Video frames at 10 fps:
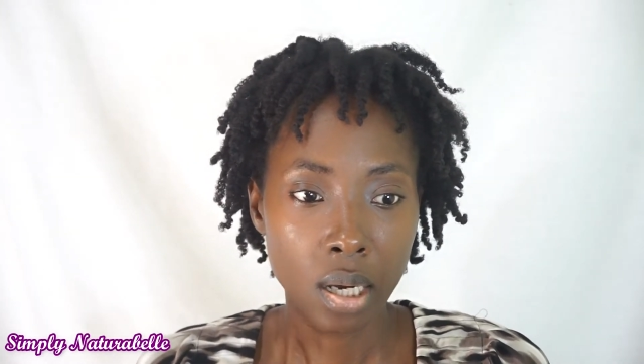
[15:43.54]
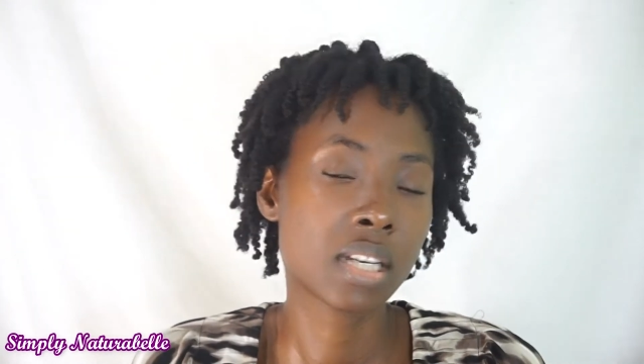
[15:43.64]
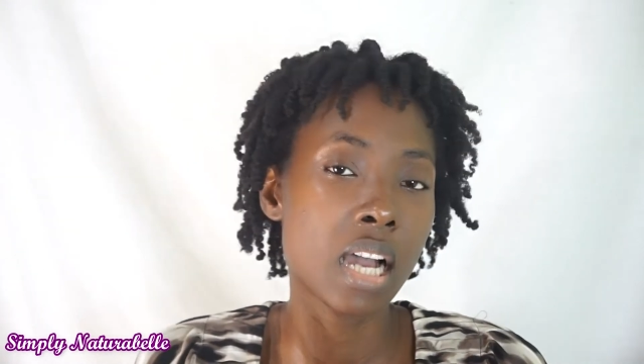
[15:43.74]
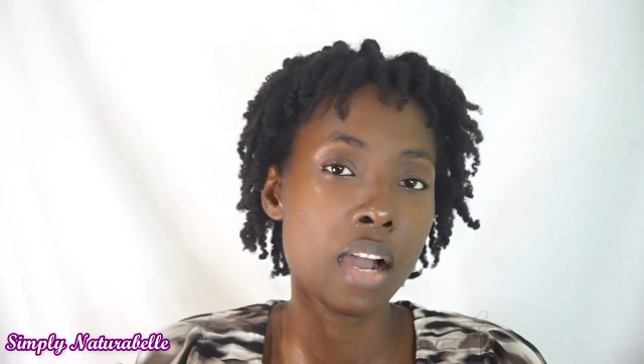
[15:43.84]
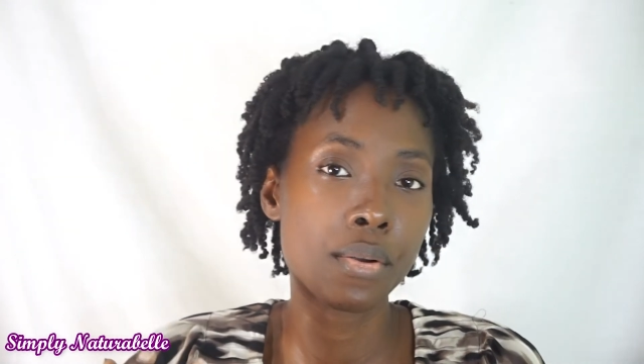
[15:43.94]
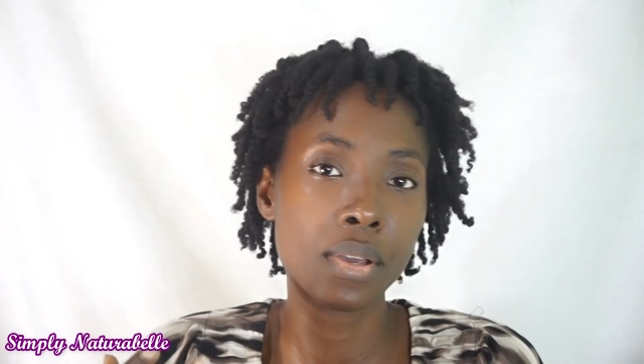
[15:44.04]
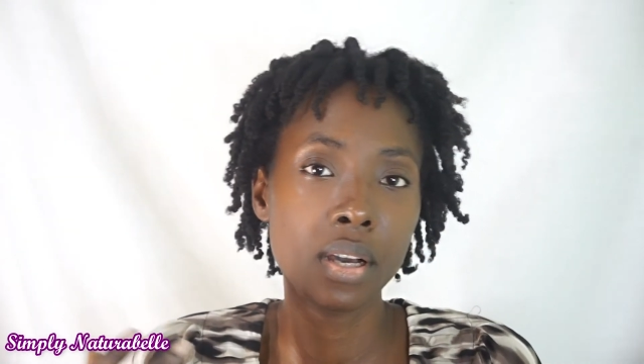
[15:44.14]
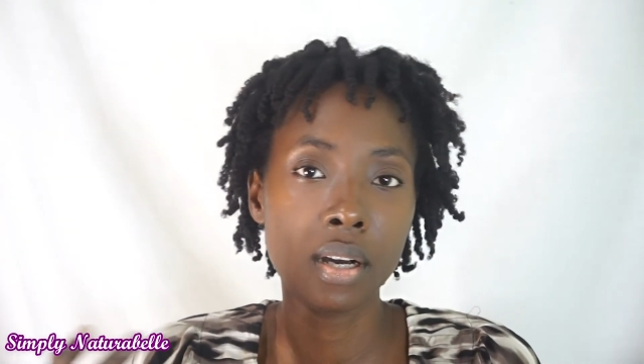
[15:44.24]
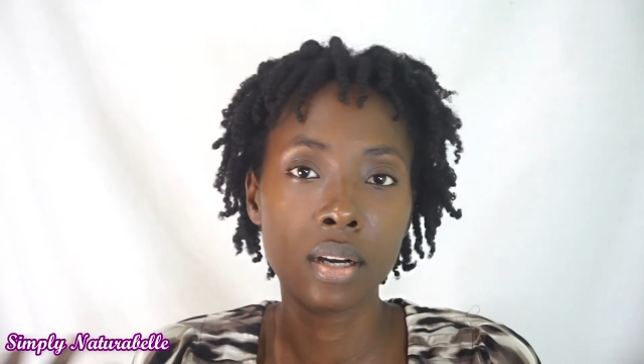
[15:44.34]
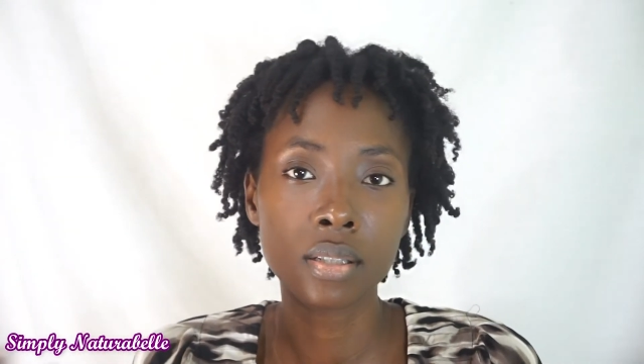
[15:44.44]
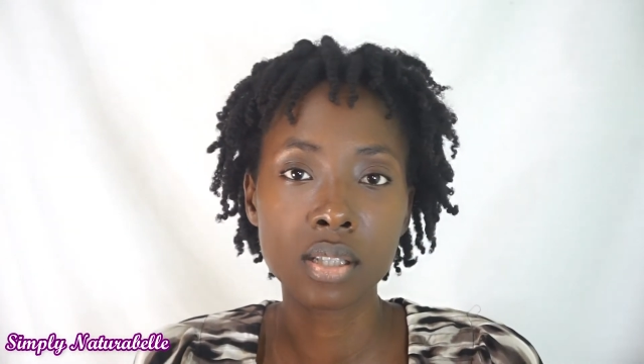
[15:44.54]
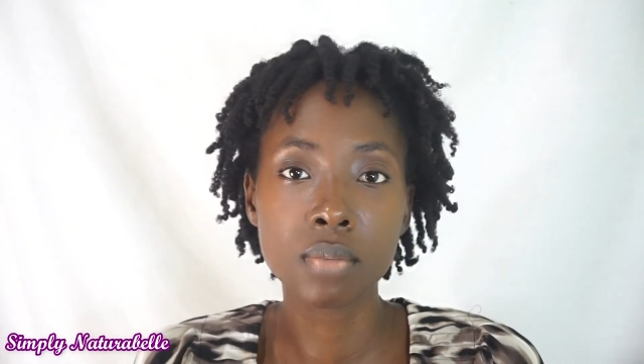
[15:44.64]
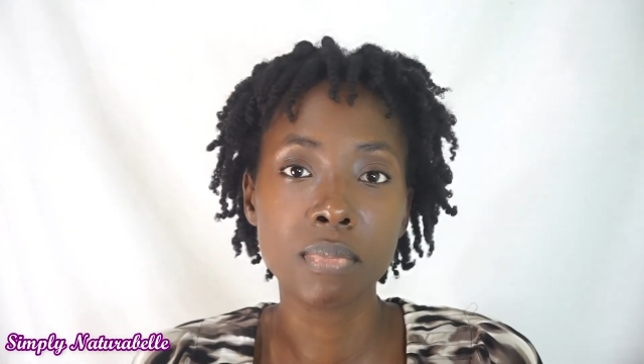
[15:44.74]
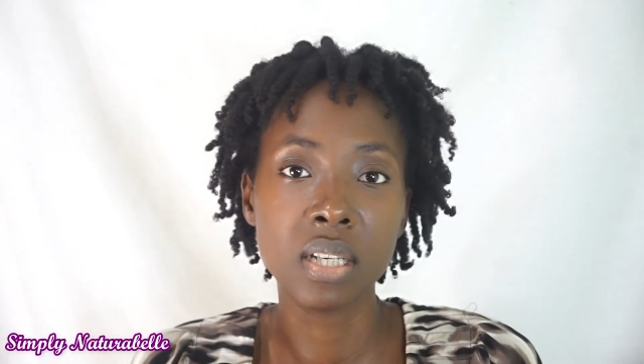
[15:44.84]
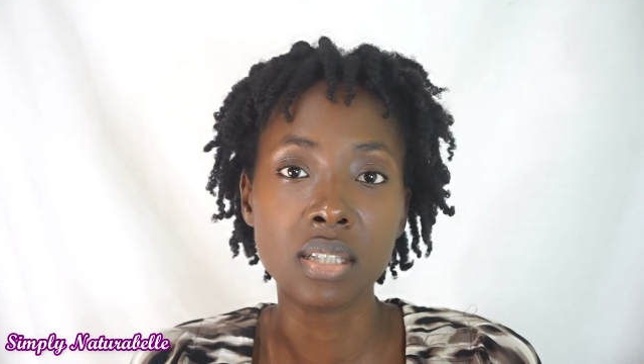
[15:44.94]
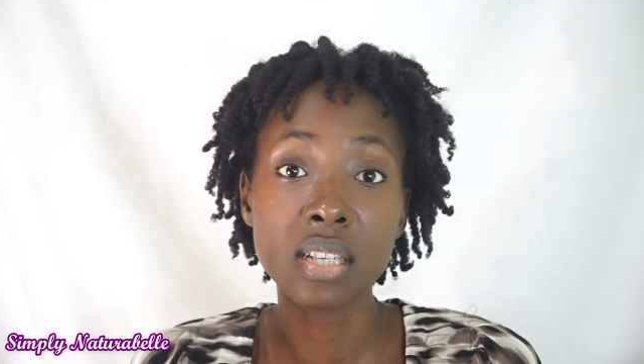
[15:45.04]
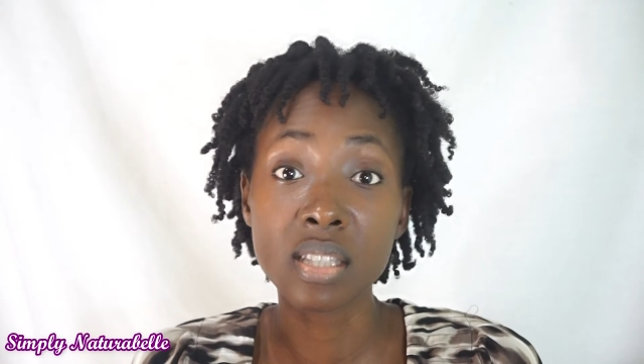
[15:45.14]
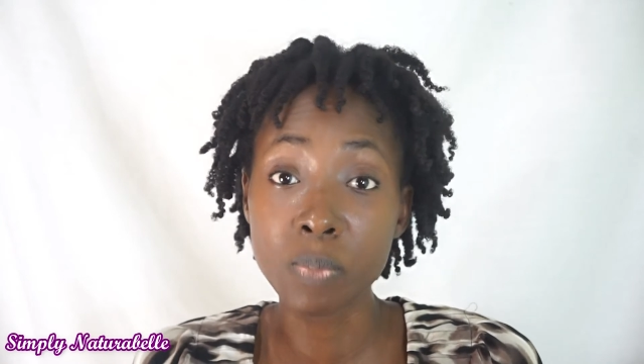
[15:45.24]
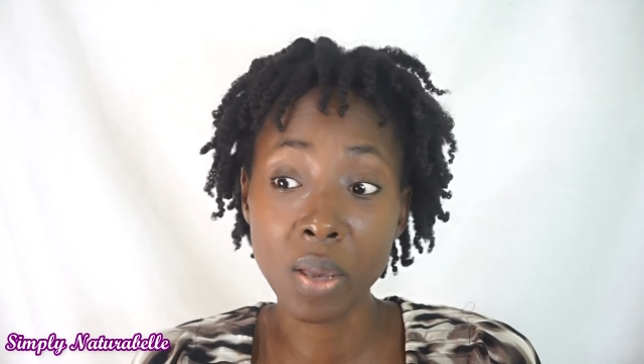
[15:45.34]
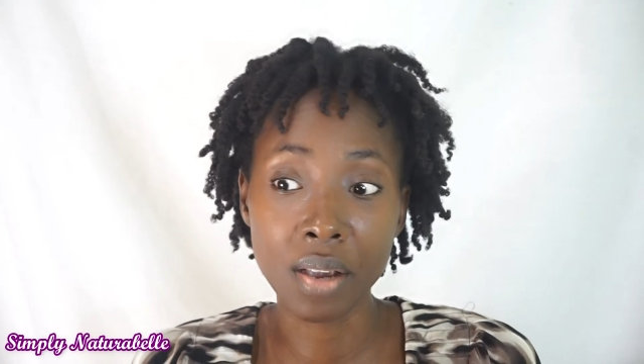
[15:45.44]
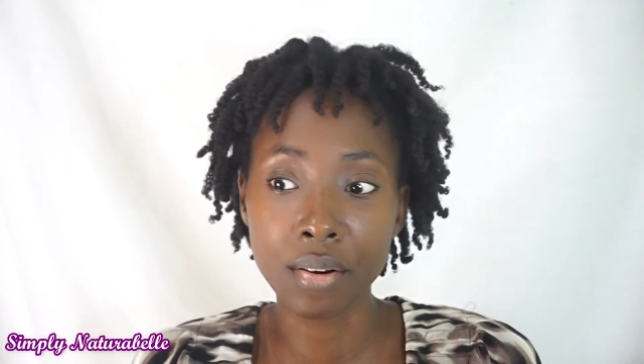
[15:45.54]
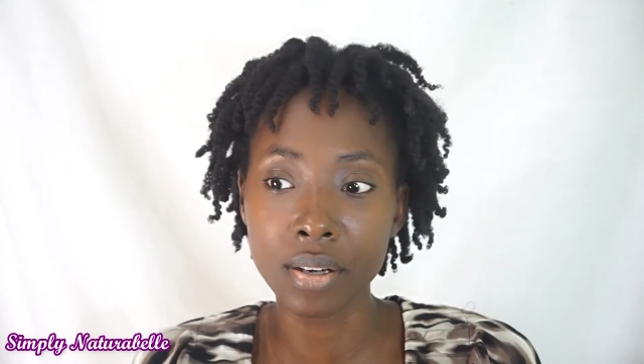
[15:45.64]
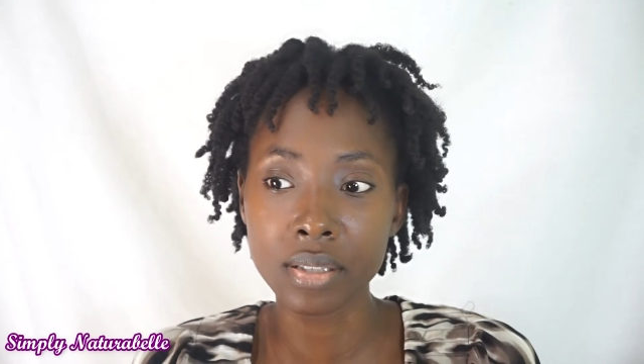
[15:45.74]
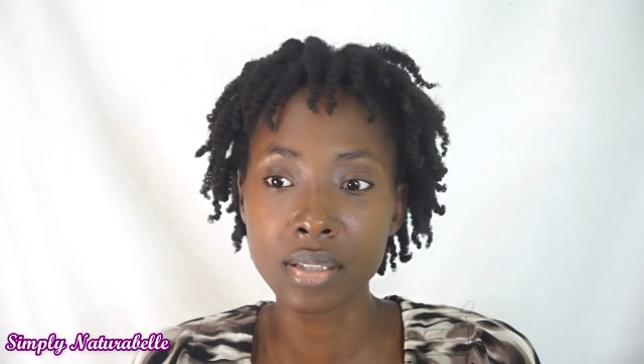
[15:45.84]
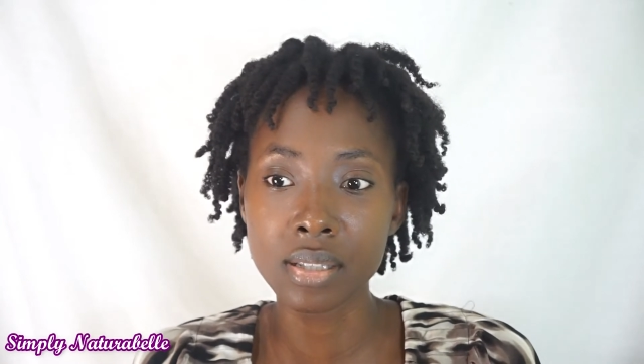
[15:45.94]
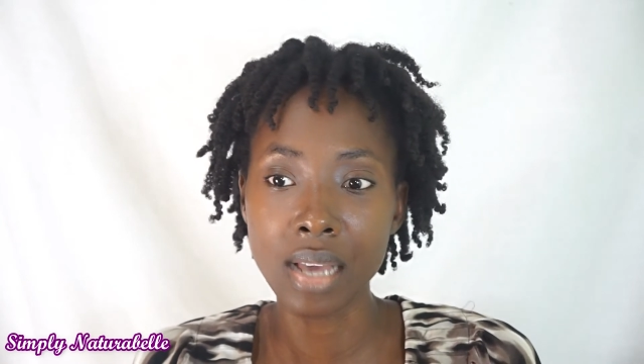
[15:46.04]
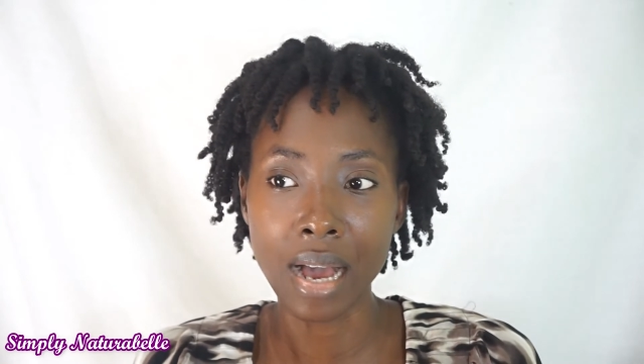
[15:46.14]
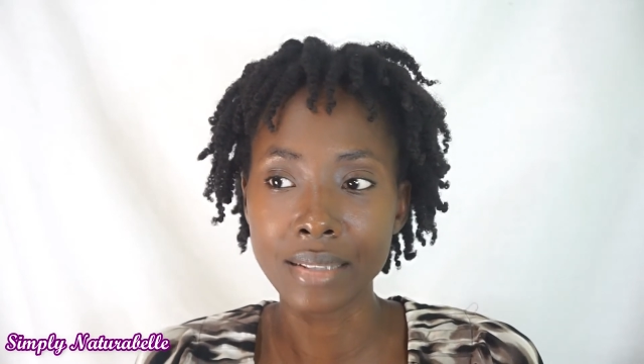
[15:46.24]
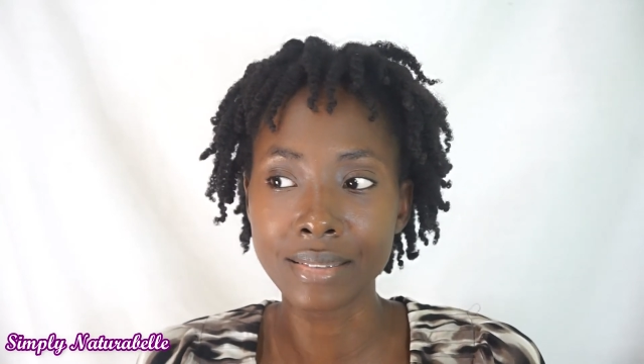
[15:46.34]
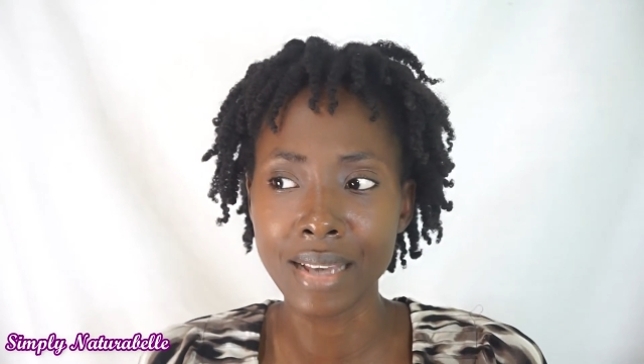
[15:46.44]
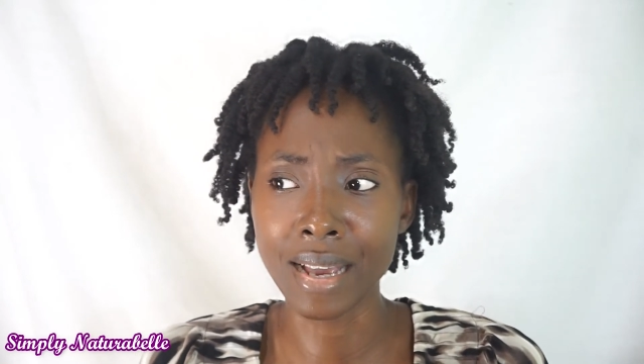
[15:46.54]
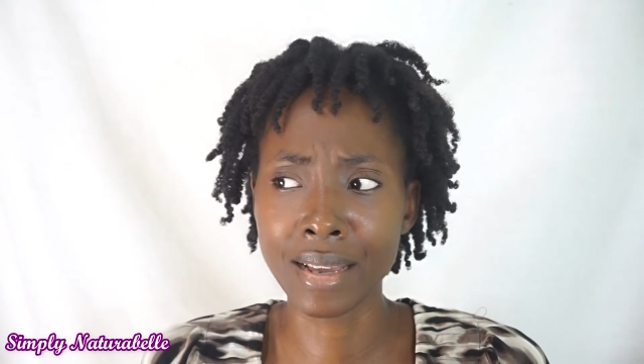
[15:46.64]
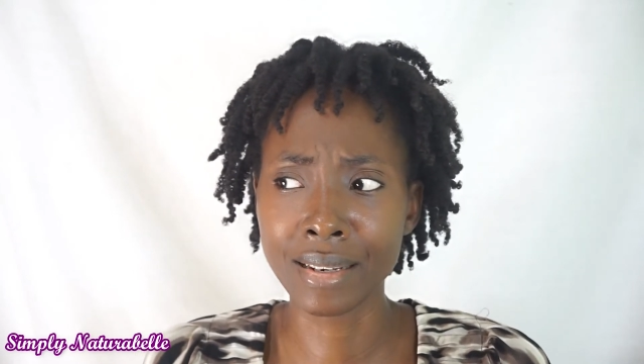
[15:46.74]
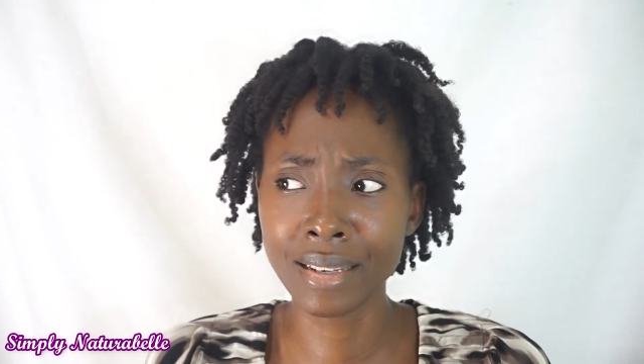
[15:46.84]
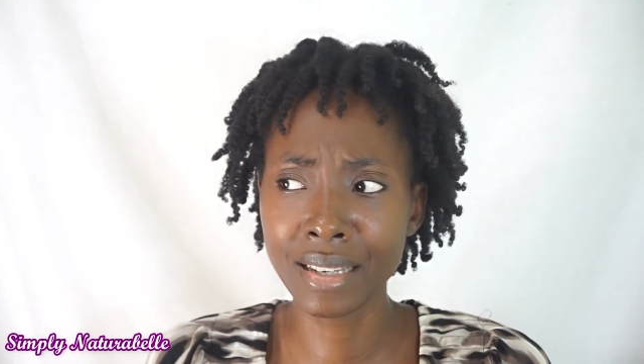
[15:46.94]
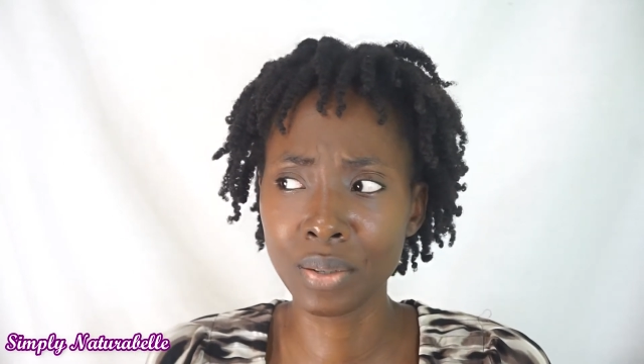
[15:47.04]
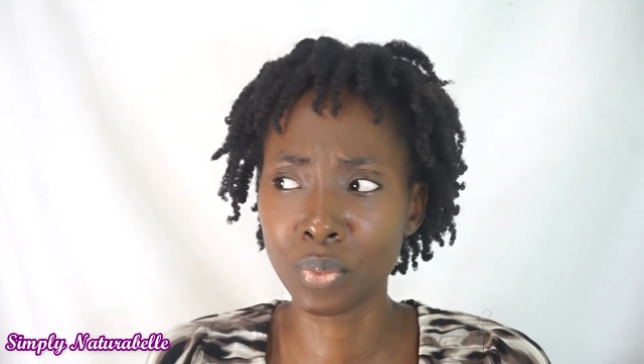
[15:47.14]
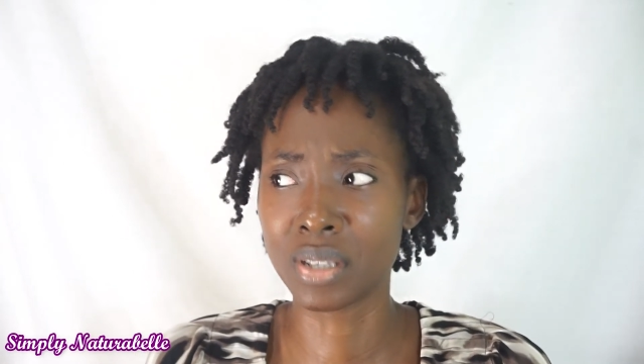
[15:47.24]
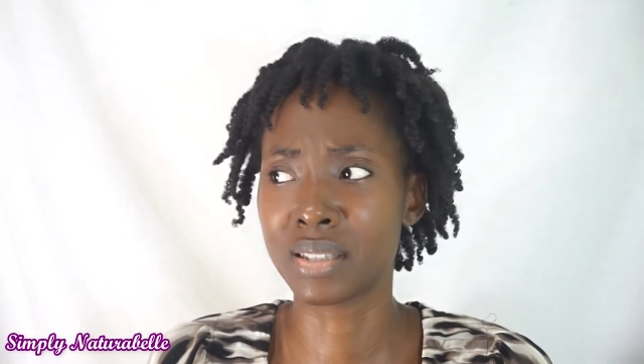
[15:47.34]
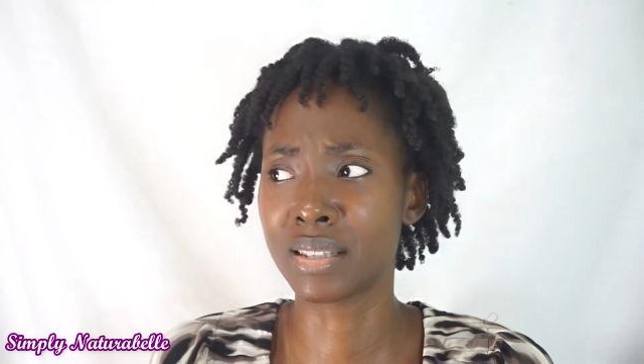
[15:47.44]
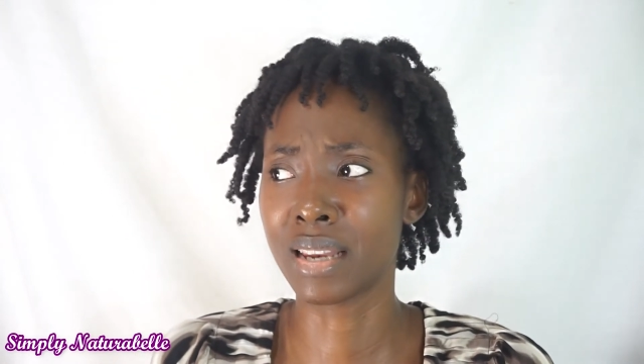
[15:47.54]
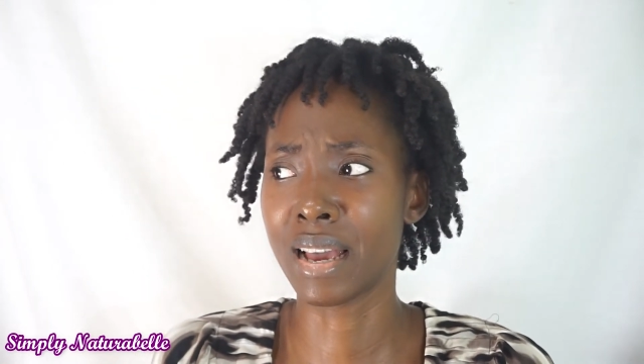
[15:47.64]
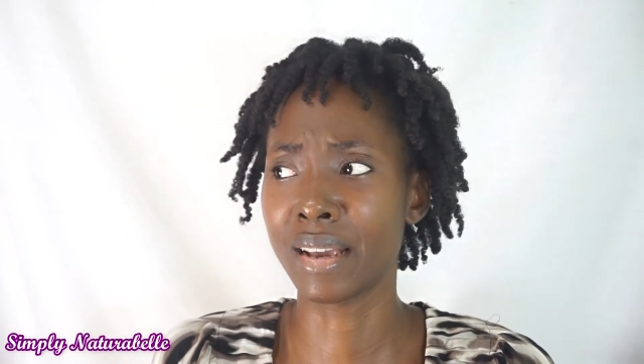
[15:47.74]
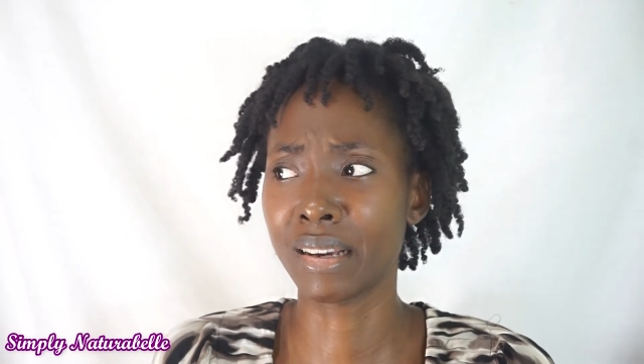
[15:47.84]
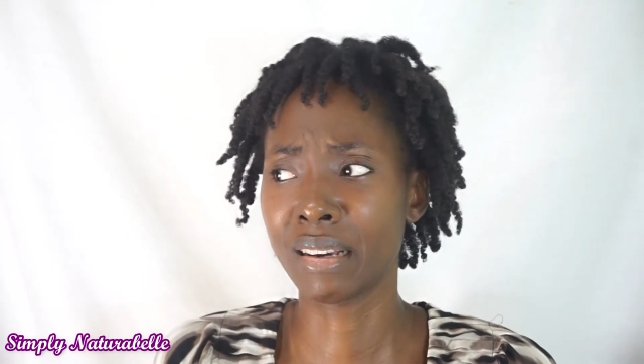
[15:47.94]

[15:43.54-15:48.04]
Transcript: carry her to meet his parents, and then he was like,